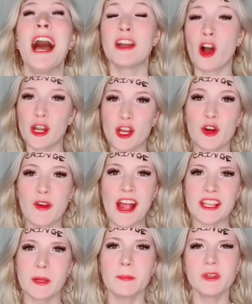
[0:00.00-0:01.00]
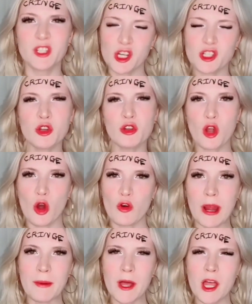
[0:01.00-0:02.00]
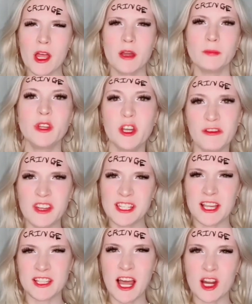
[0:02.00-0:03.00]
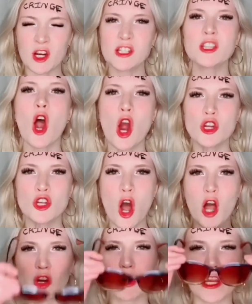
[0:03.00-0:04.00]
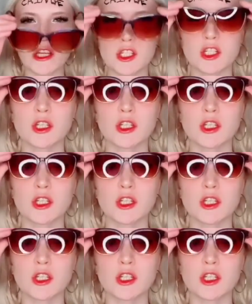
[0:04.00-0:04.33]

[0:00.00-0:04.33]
I got it correct. But just so you know, Grandma, POV tic-tackers are not cringe.